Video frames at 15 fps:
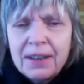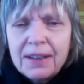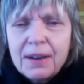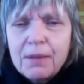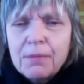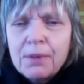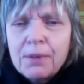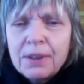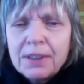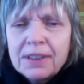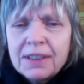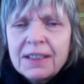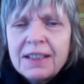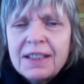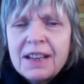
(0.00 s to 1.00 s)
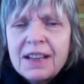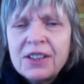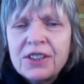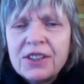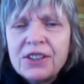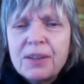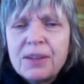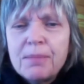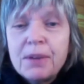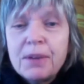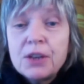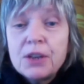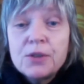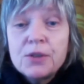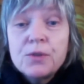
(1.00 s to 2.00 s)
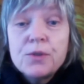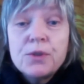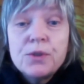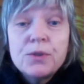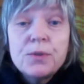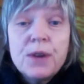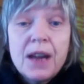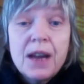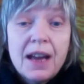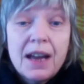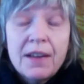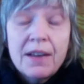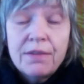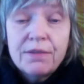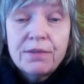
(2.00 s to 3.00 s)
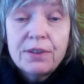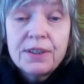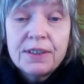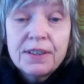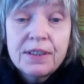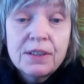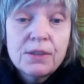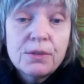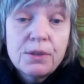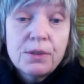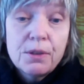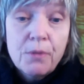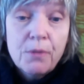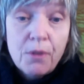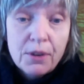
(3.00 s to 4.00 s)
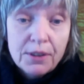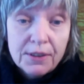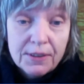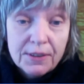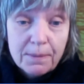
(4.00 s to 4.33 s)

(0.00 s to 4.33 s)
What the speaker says: what relationship do you have, for instance, to your voice?